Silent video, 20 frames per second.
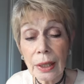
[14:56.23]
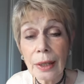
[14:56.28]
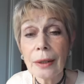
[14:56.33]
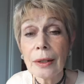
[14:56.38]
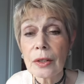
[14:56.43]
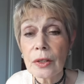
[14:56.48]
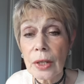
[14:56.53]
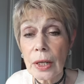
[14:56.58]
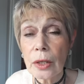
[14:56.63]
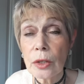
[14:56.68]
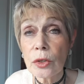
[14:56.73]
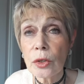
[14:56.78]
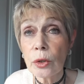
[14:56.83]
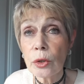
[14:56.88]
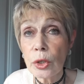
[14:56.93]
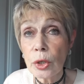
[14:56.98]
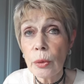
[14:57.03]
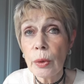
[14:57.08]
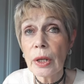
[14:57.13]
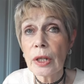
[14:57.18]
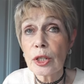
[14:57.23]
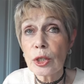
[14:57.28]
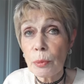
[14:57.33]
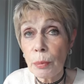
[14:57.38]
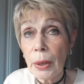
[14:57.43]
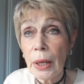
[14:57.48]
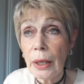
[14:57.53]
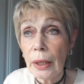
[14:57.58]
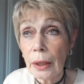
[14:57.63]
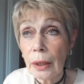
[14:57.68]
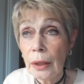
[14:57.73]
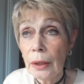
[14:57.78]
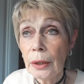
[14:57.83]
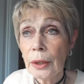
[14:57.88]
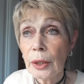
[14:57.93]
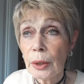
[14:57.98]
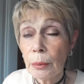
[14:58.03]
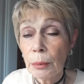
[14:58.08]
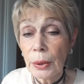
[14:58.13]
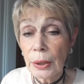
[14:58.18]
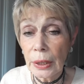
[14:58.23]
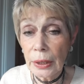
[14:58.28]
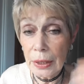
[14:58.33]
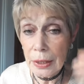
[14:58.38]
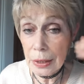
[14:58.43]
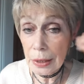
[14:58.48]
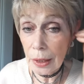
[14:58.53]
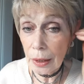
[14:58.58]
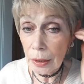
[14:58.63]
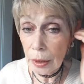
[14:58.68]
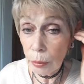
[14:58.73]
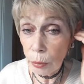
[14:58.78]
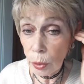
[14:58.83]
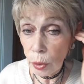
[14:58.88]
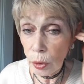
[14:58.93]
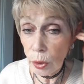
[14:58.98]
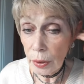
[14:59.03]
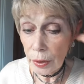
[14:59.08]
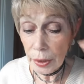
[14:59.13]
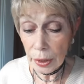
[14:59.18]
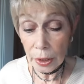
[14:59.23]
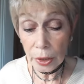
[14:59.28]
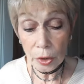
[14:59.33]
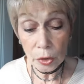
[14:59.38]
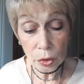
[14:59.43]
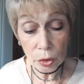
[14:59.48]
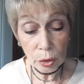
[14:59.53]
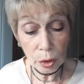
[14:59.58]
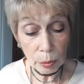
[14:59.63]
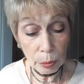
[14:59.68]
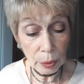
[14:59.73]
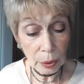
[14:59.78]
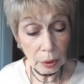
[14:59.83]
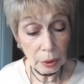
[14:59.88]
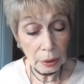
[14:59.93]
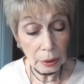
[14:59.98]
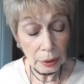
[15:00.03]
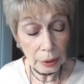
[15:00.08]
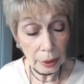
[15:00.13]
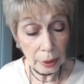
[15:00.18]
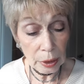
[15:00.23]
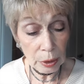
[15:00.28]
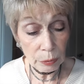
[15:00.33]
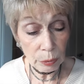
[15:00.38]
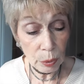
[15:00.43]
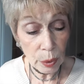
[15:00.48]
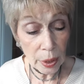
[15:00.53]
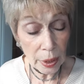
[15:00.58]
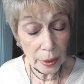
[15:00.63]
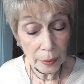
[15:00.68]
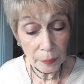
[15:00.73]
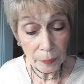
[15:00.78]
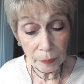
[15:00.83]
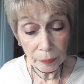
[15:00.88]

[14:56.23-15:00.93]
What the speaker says: in a sense, you're doing spelling, but in a slightly more enjoyable kind of way.